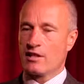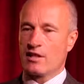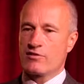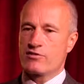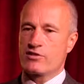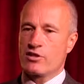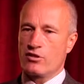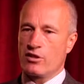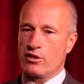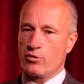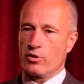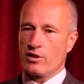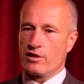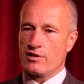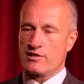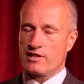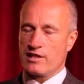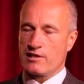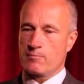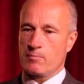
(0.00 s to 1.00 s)
And so in other
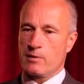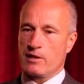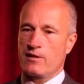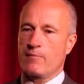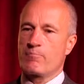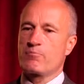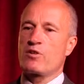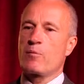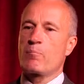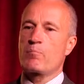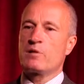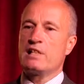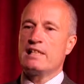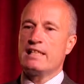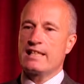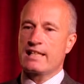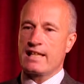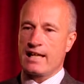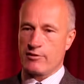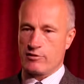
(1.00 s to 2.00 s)
words, it's become
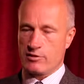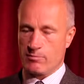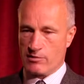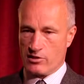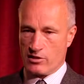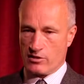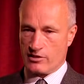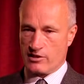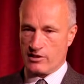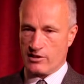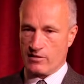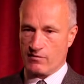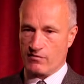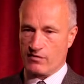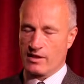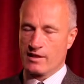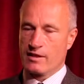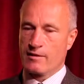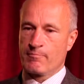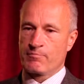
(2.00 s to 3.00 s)
completely counterproductive
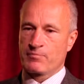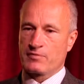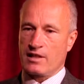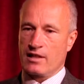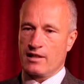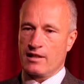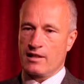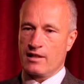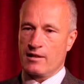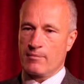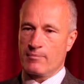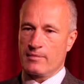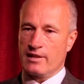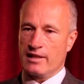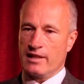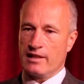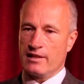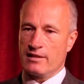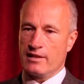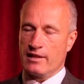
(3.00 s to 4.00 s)

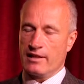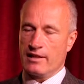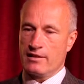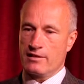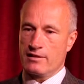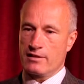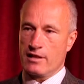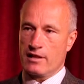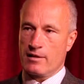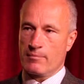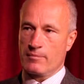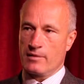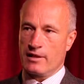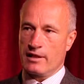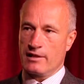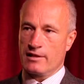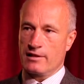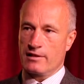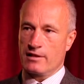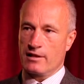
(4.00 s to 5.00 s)

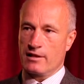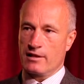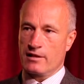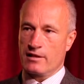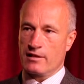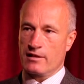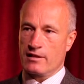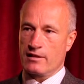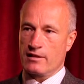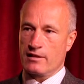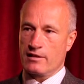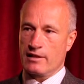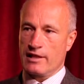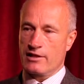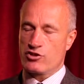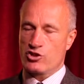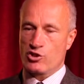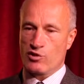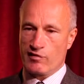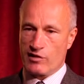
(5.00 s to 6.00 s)
in
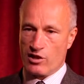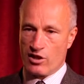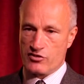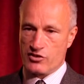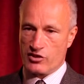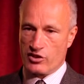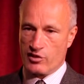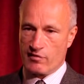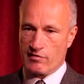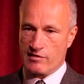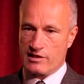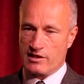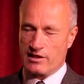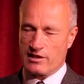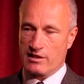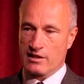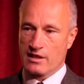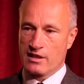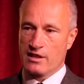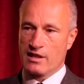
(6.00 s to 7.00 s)
ensuring our
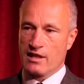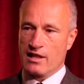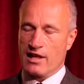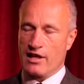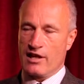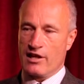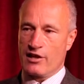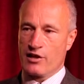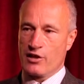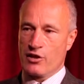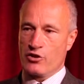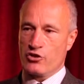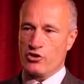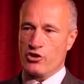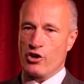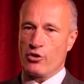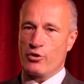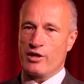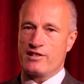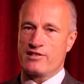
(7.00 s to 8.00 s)
security.
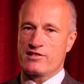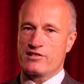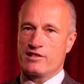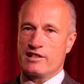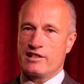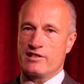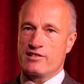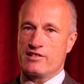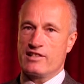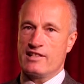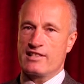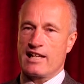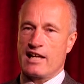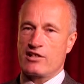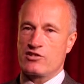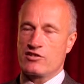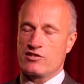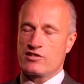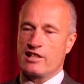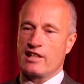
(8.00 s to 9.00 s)
You know, it's these
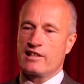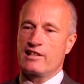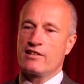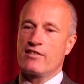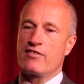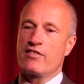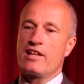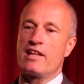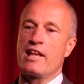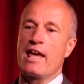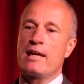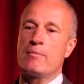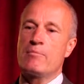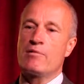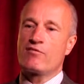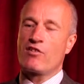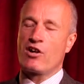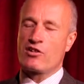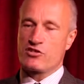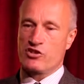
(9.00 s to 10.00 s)
actions taken in the name
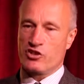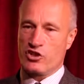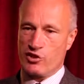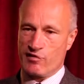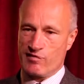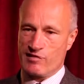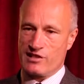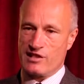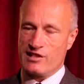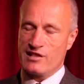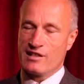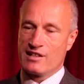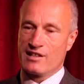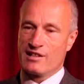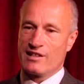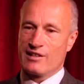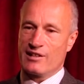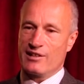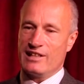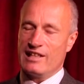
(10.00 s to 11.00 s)
of our security,
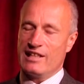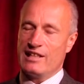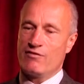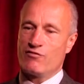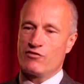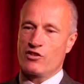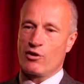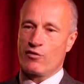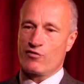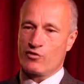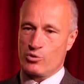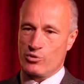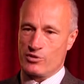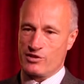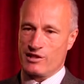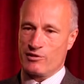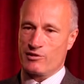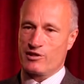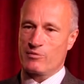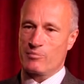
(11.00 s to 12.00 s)
even though of
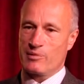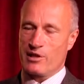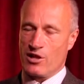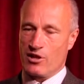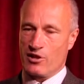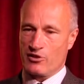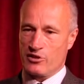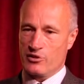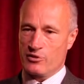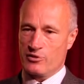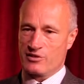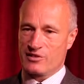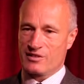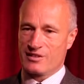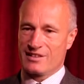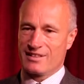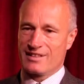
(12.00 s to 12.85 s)
course it can be argued,